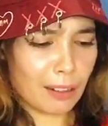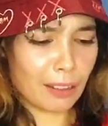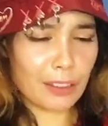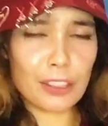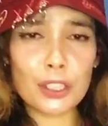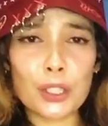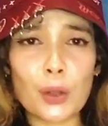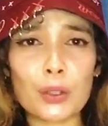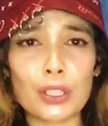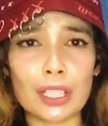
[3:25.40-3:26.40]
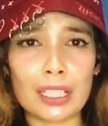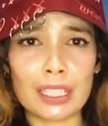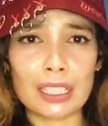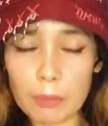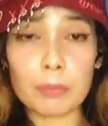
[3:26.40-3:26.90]
This is so
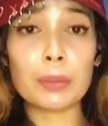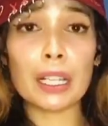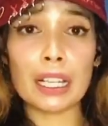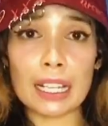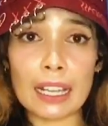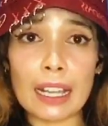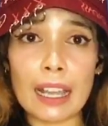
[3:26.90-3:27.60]
good, but